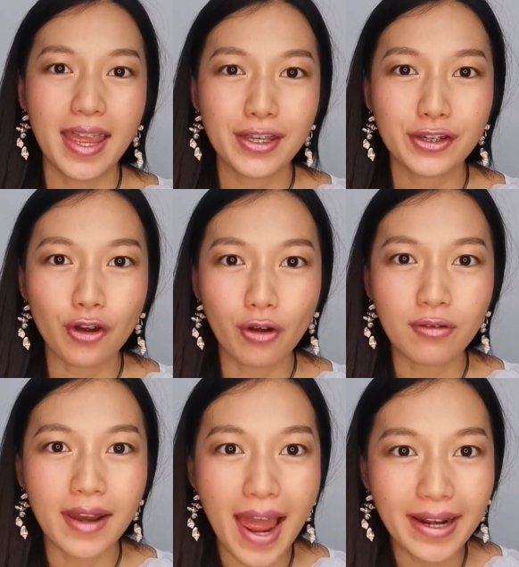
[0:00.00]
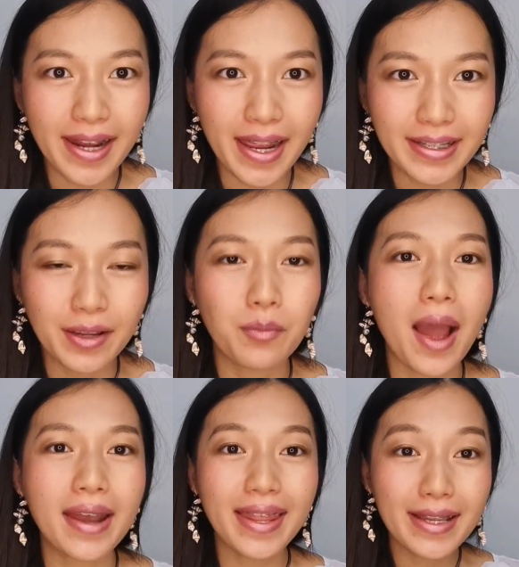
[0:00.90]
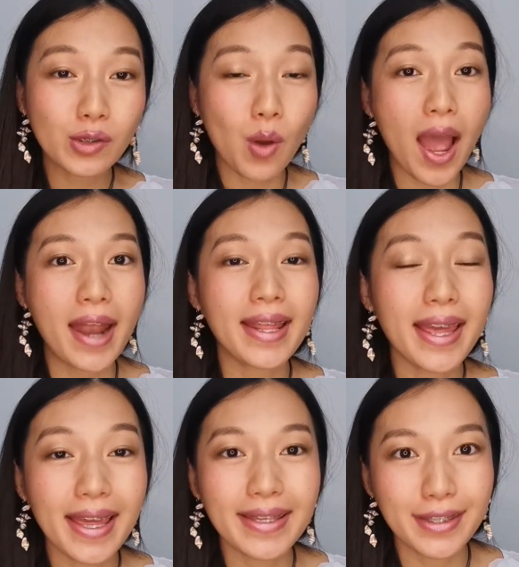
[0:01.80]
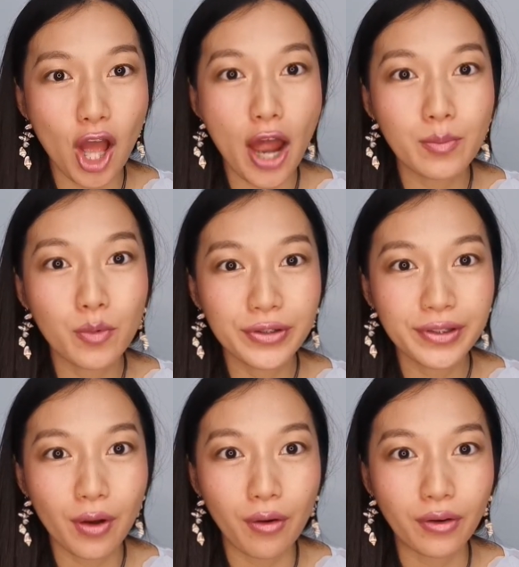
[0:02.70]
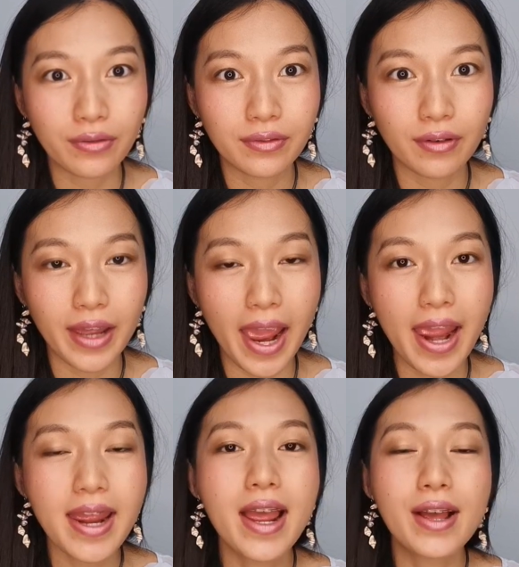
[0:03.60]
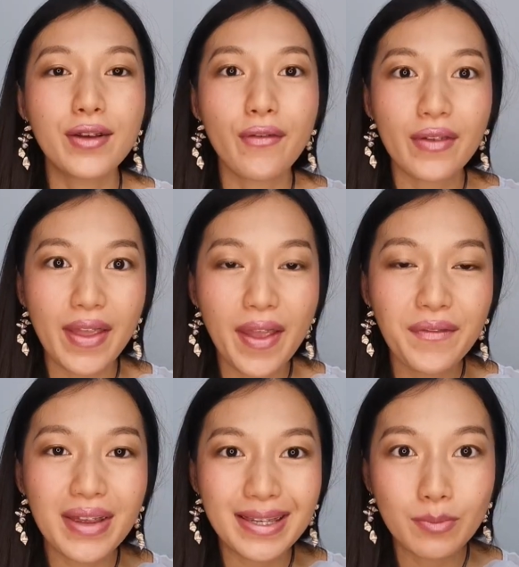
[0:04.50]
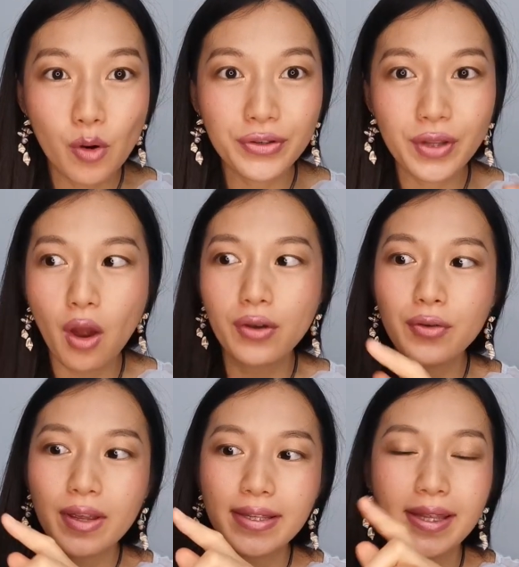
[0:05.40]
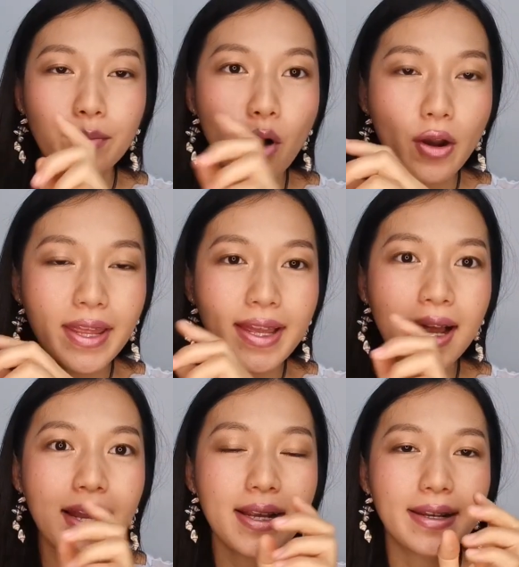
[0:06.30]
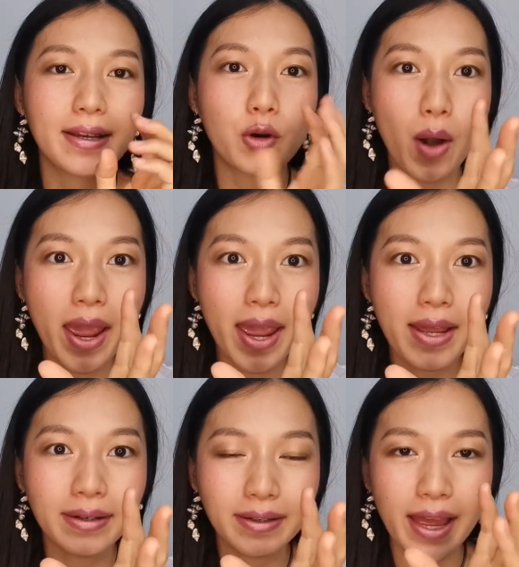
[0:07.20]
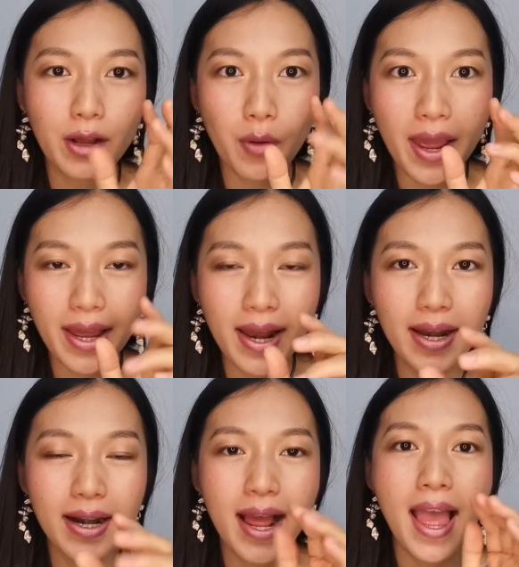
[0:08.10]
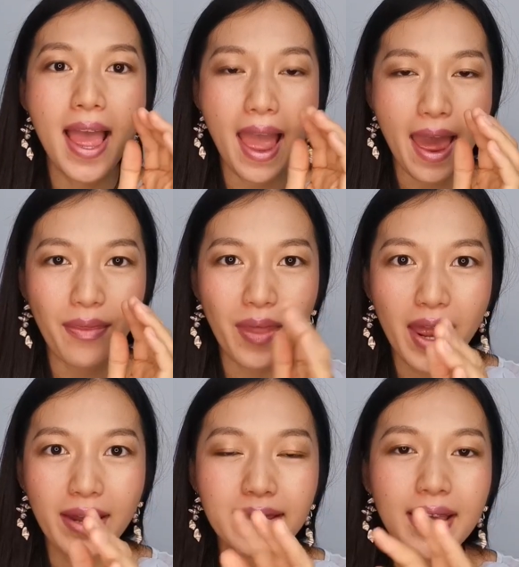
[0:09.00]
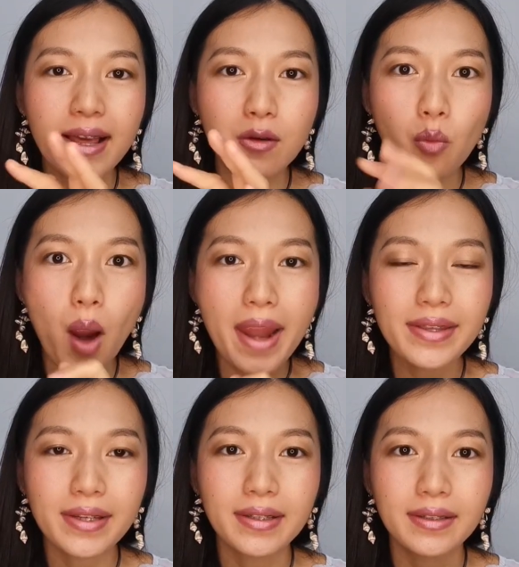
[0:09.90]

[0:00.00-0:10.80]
it show like this but this one is not moonstone okay If it's moonstone, you can see body color like gray, okay, gray color, and then white